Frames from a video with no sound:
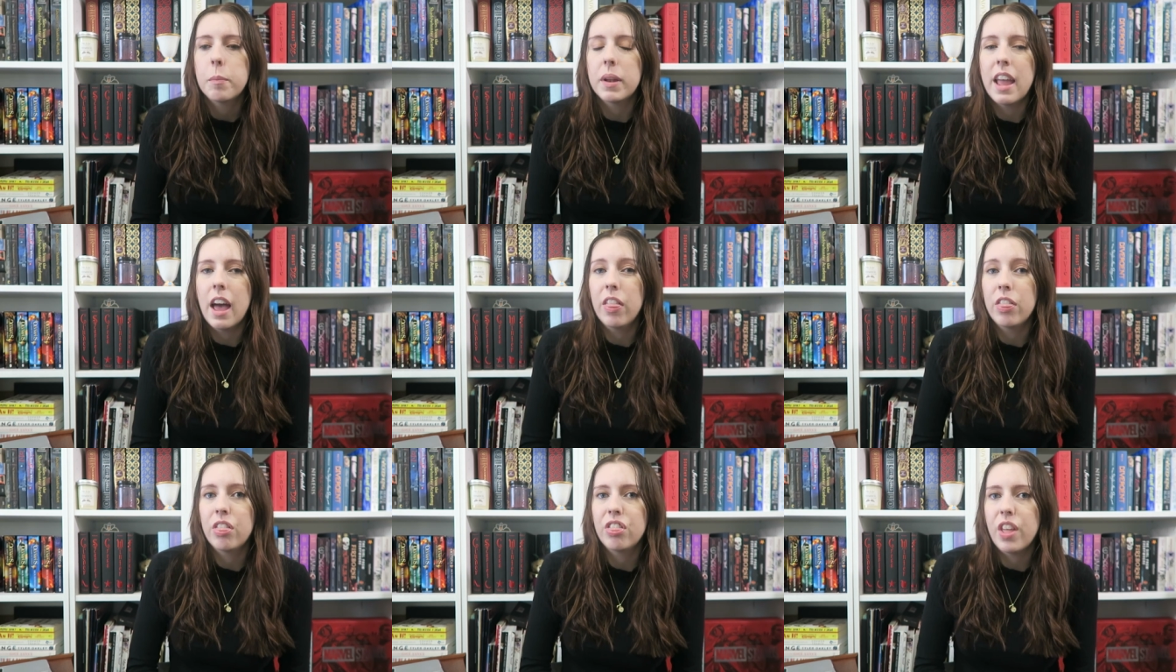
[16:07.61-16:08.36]
but
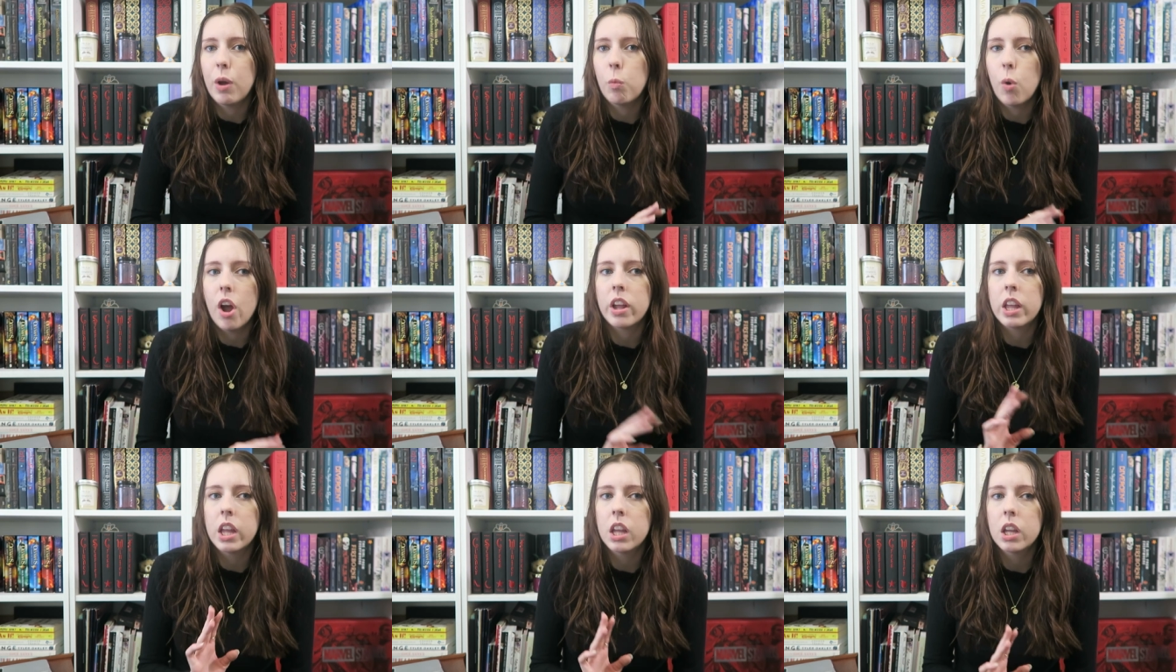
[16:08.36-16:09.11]
now they're
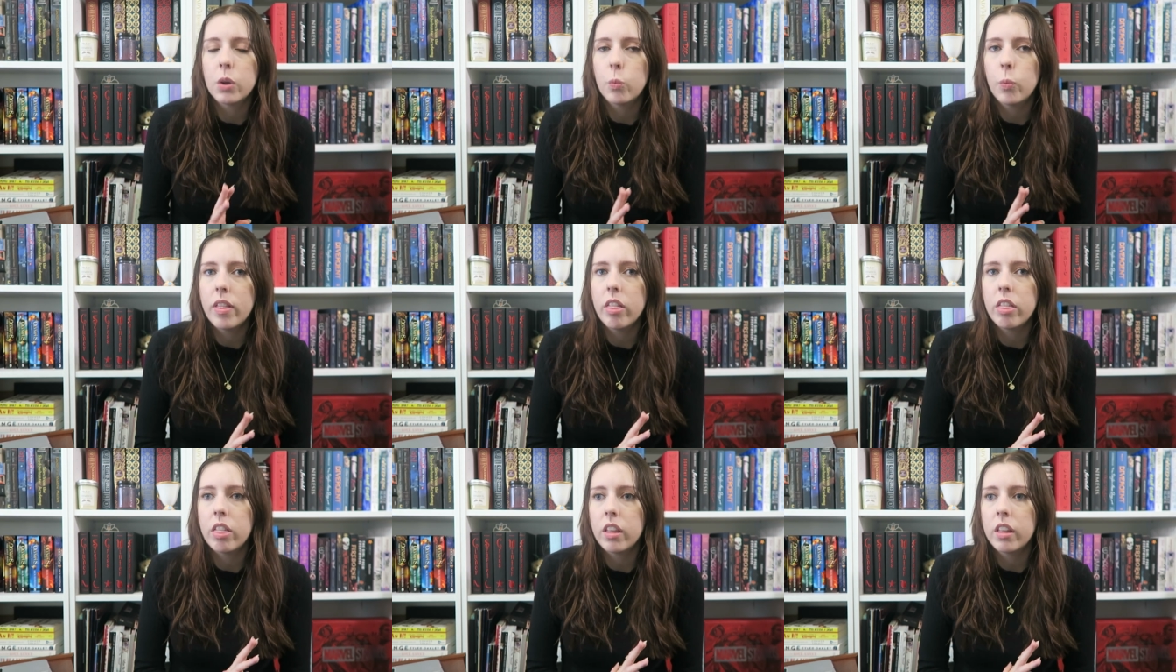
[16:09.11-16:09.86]
working with
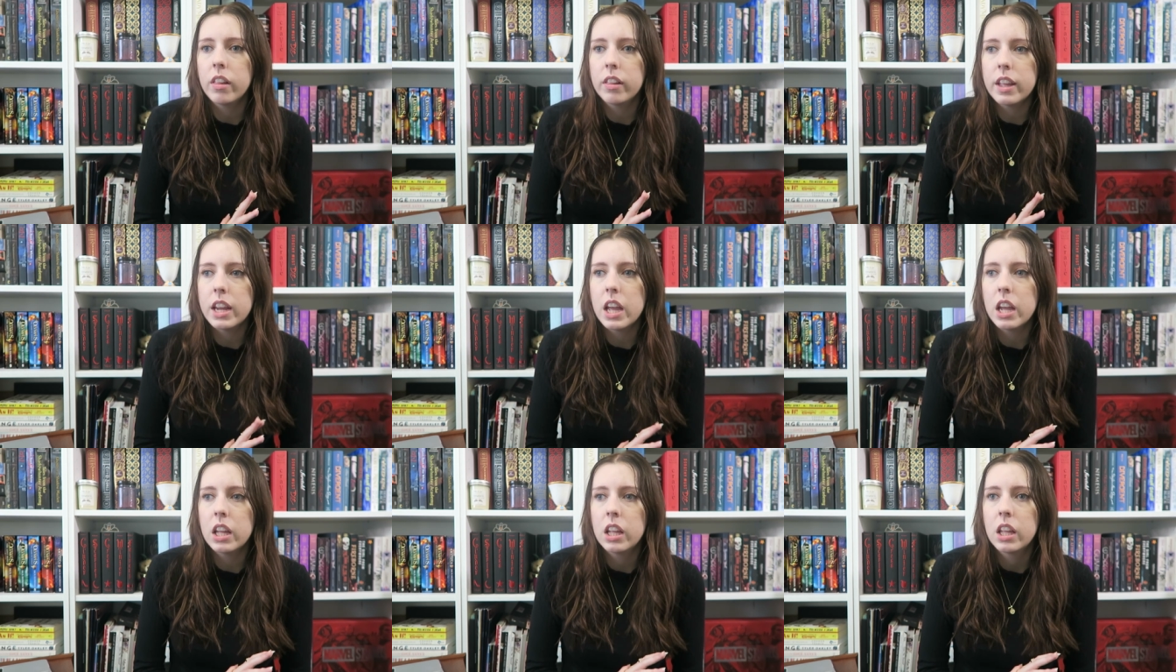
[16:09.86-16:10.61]

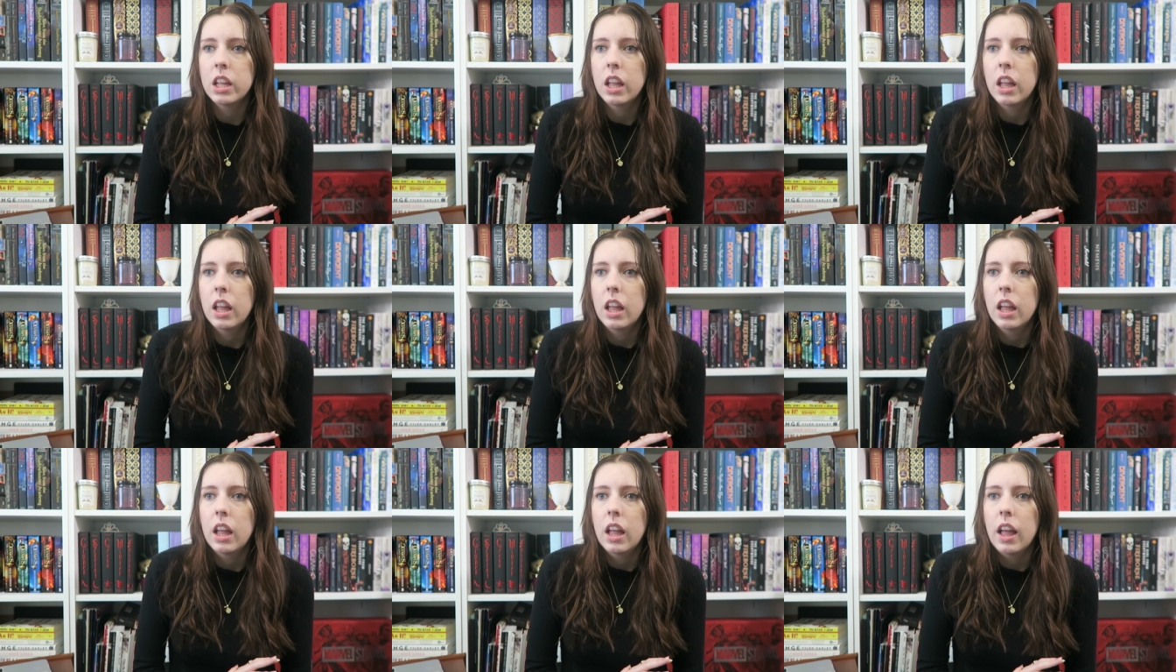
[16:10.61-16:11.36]
Alina
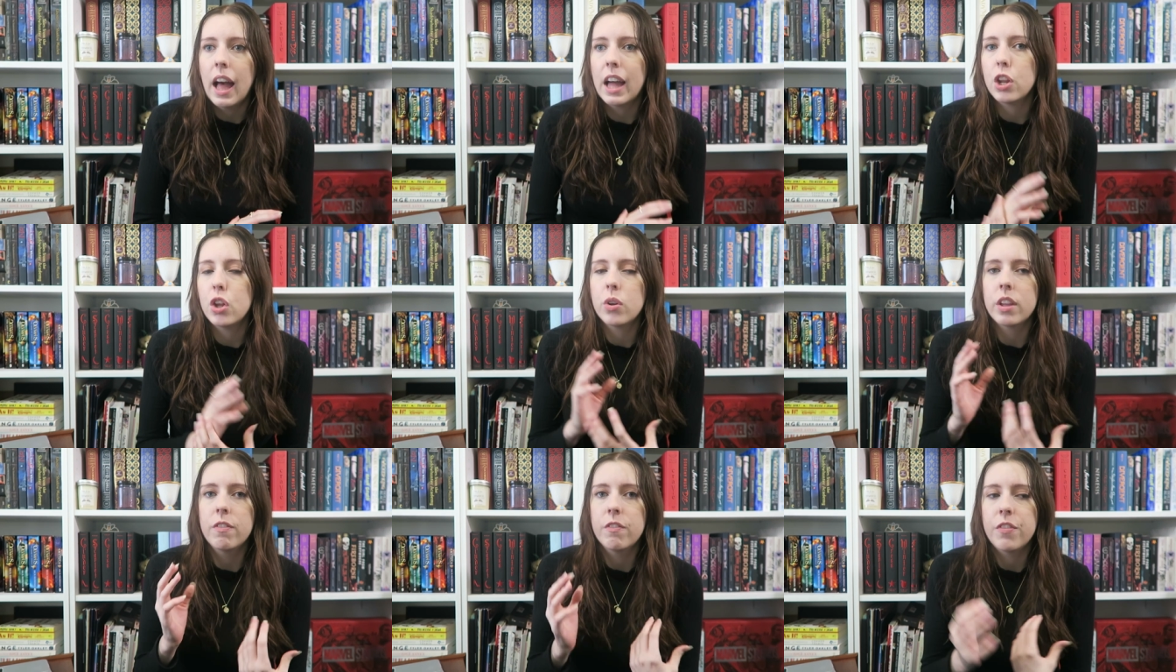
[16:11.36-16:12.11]
how do
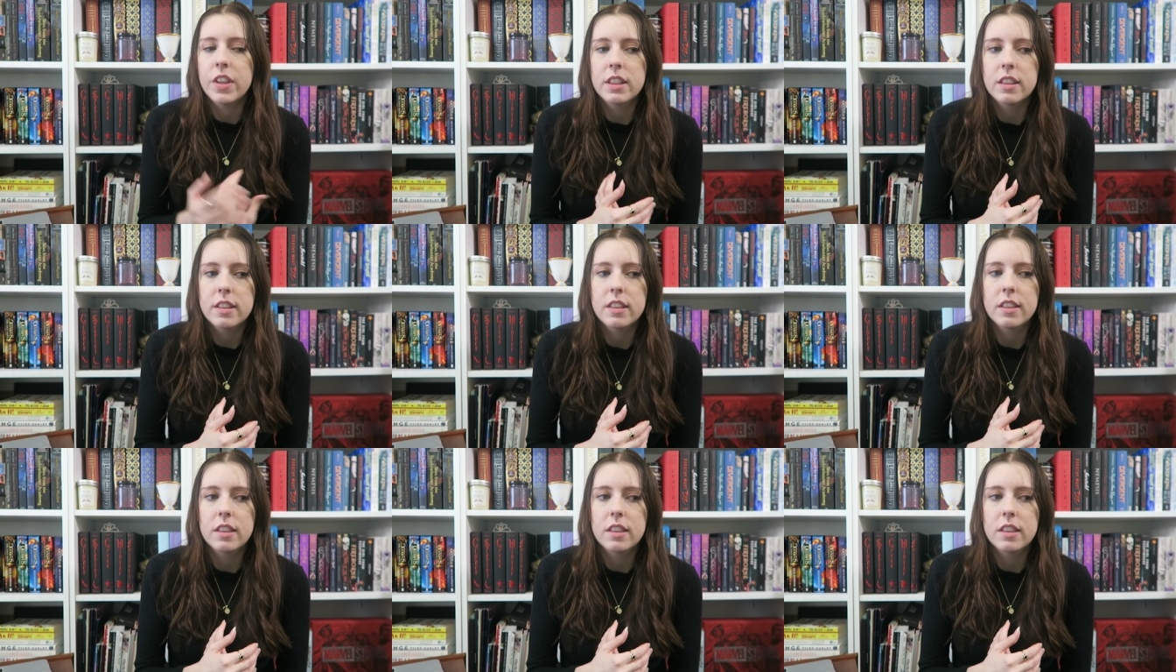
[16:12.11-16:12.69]
you convince